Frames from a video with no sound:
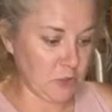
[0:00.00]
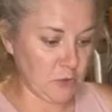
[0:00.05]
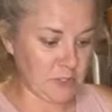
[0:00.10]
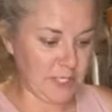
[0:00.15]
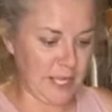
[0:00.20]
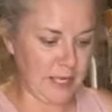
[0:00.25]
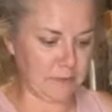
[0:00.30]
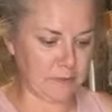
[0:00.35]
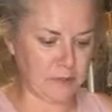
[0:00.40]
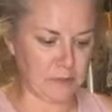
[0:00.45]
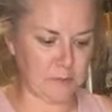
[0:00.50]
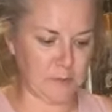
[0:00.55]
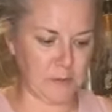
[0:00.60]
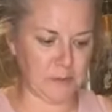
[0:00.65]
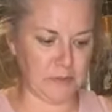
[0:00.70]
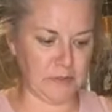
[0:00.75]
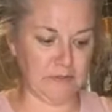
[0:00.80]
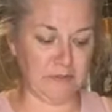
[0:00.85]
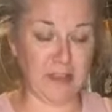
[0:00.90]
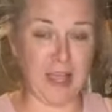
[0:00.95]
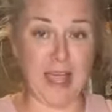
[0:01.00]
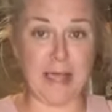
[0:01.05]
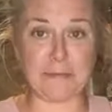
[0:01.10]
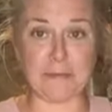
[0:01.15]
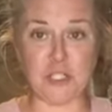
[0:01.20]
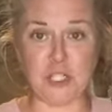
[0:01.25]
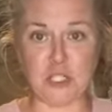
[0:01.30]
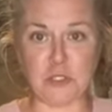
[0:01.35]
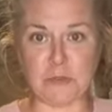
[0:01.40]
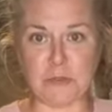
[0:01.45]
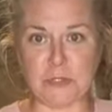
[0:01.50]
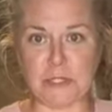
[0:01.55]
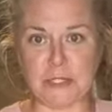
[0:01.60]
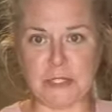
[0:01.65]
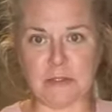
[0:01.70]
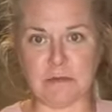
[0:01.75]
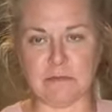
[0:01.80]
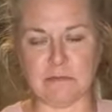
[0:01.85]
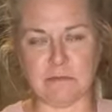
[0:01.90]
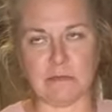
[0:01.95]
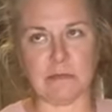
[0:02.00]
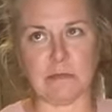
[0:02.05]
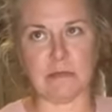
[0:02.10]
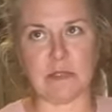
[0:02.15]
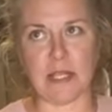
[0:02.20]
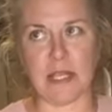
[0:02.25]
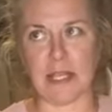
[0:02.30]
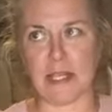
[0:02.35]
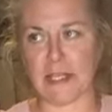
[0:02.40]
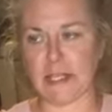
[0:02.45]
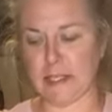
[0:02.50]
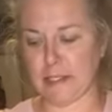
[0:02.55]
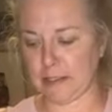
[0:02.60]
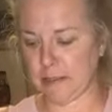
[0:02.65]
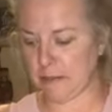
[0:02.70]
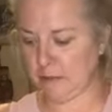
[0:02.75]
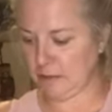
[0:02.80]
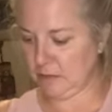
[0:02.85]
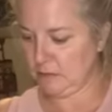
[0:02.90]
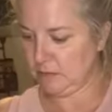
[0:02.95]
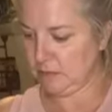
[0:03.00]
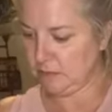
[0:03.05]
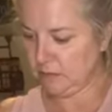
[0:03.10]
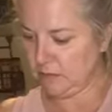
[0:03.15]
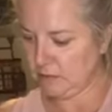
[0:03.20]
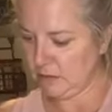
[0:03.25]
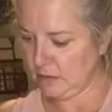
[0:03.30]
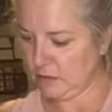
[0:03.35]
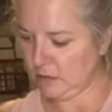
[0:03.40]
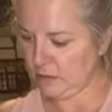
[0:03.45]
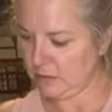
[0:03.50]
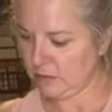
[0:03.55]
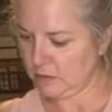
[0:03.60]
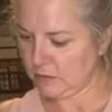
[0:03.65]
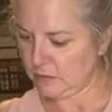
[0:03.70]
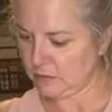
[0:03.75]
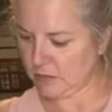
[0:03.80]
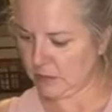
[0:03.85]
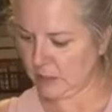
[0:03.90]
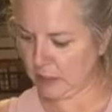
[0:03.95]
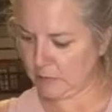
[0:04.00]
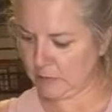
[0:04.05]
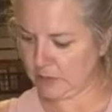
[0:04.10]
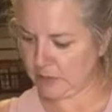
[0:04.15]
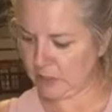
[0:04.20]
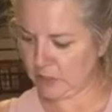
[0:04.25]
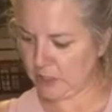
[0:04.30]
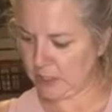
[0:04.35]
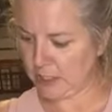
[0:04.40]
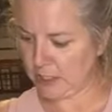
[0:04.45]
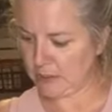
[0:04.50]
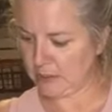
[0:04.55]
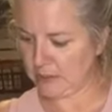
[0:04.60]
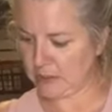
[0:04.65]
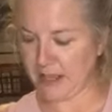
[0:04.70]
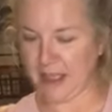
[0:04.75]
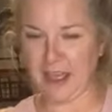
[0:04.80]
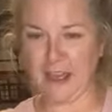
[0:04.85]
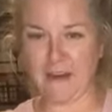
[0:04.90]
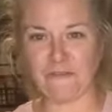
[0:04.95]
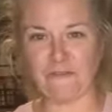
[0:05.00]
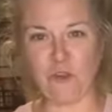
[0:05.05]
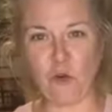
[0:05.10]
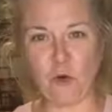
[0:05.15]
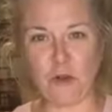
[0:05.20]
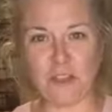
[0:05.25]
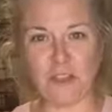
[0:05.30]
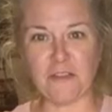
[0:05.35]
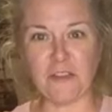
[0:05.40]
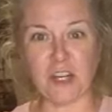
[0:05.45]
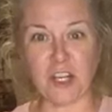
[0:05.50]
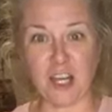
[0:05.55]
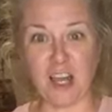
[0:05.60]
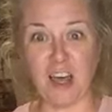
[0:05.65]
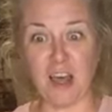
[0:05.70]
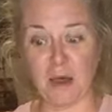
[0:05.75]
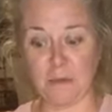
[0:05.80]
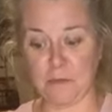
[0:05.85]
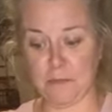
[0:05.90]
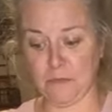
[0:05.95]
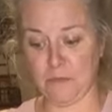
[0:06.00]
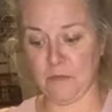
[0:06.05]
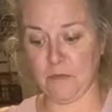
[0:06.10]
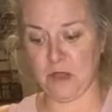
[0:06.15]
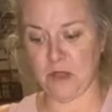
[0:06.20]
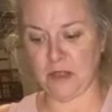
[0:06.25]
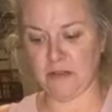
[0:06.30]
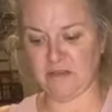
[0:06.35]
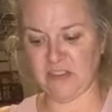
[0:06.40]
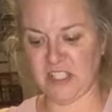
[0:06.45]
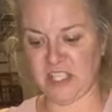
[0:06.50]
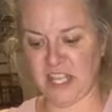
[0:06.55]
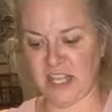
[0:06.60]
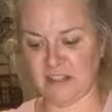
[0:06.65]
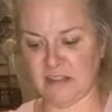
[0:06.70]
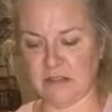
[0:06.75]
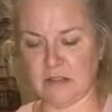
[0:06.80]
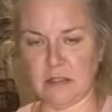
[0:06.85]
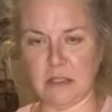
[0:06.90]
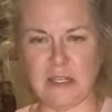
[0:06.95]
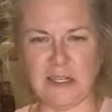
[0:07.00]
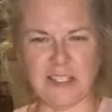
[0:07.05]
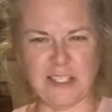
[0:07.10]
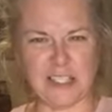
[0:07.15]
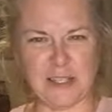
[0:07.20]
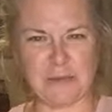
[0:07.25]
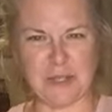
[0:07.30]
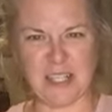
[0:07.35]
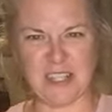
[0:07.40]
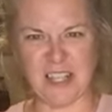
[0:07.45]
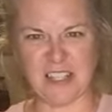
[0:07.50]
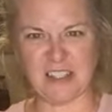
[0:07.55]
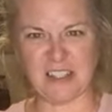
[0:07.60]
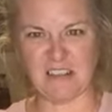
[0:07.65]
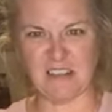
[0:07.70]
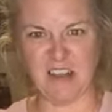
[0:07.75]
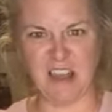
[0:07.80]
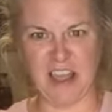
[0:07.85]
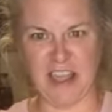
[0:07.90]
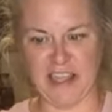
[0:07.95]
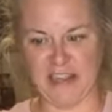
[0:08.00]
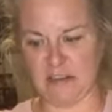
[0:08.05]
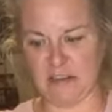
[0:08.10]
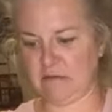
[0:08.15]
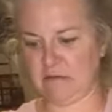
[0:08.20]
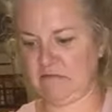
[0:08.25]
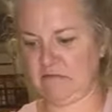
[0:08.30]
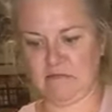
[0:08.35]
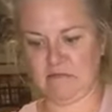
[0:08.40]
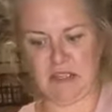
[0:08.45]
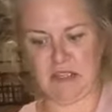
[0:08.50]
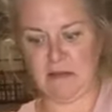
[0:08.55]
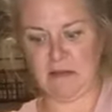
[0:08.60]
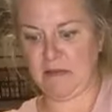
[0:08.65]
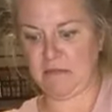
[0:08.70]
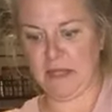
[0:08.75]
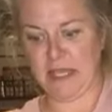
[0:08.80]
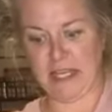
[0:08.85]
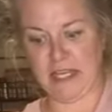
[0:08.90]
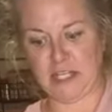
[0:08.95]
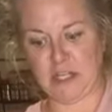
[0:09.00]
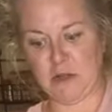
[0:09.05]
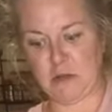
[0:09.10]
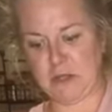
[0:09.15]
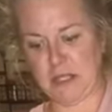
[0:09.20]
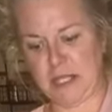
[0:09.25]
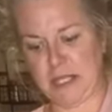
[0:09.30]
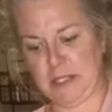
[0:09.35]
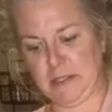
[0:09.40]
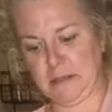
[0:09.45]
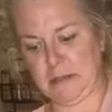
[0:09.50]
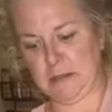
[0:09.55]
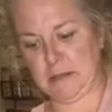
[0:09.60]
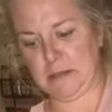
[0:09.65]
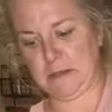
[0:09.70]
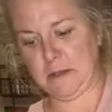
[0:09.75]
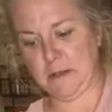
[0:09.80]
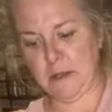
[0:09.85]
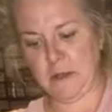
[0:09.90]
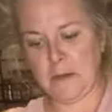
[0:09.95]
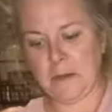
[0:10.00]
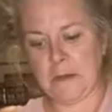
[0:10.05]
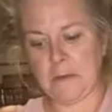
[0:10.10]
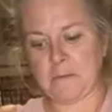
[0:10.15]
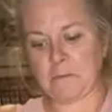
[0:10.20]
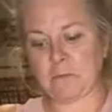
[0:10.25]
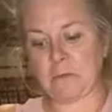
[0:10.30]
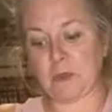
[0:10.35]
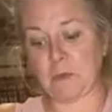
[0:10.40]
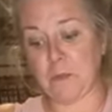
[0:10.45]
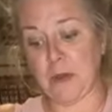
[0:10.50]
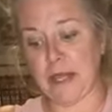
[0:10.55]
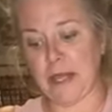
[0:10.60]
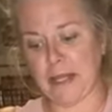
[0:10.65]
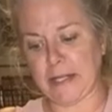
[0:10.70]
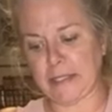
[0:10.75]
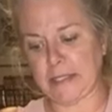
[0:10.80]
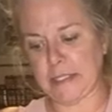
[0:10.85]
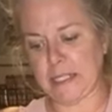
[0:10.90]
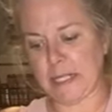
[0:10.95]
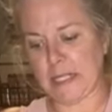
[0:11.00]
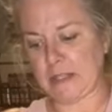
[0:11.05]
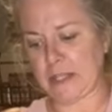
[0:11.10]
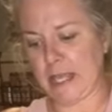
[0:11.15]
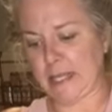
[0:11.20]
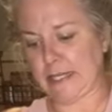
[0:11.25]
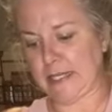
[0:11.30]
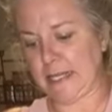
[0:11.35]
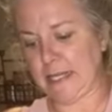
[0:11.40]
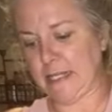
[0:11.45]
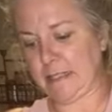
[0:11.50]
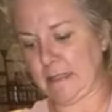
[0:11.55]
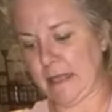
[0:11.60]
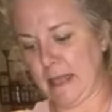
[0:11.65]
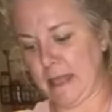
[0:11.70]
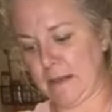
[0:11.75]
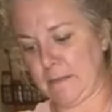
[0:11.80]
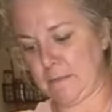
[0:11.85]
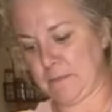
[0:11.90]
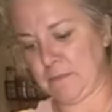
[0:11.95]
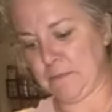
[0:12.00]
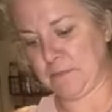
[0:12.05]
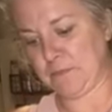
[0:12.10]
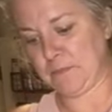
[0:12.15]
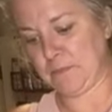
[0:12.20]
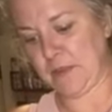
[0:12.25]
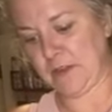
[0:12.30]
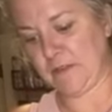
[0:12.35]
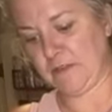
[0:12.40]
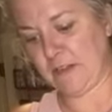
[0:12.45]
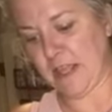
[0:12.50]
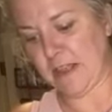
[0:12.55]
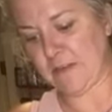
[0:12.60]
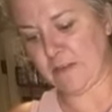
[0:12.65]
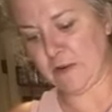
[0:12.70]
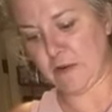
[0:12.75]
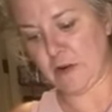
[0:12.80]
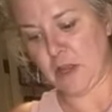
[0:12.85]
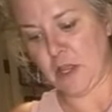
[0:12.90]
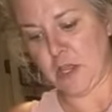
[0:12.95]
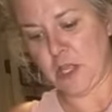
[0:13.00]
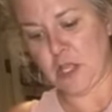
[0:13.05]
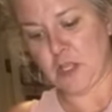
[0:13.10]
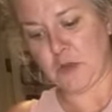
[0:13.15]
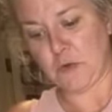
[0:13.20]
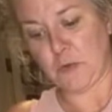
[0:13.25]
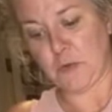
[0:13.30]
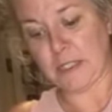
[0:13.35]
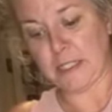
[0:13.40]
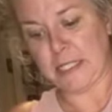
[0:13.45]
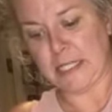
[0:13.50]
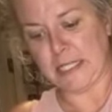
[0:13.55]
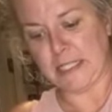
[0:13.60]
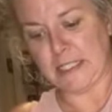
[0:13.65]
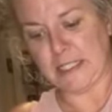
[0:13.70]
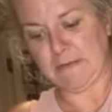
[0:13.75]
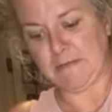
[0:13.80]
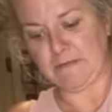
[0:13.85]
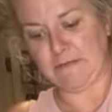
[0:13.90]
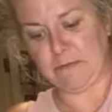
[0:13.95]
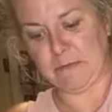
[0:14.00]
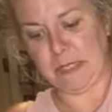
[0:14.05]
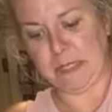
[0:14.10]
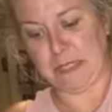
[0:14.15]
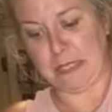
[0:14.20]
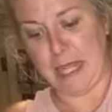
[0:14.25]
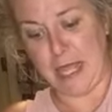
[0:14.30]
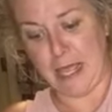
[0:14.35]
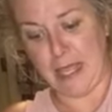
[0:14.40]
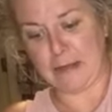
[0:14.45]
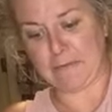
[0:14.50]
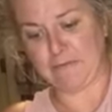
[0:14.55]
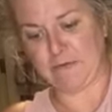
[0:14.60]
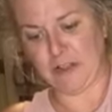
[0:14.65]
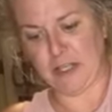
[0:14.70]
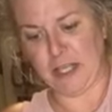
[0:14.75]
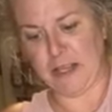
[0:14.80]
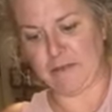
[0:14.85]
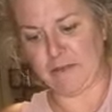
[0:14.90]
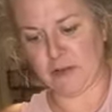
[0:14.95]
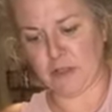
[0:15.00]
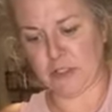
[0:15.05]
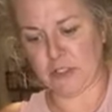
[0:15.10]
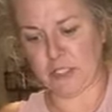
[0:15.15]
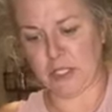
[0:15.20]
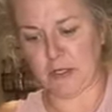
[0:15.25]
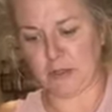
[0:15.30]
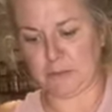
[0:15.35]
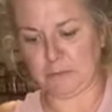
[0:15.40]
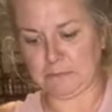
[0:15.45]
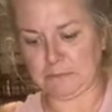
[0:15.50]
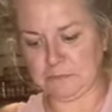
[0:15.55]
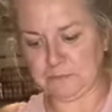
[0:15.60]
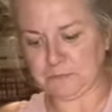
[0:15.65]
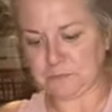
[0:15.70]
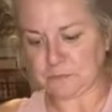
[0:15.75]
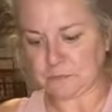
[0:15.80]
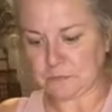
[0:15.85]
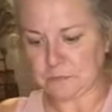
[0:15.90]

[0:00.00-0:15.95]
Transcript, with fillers: two tablespoons of lime juice and how much is that? A fourth of a cup of zest. To me, that's a lot. I'm like, no thanks. But to get that key lime flavor, you really need some lime flavor. So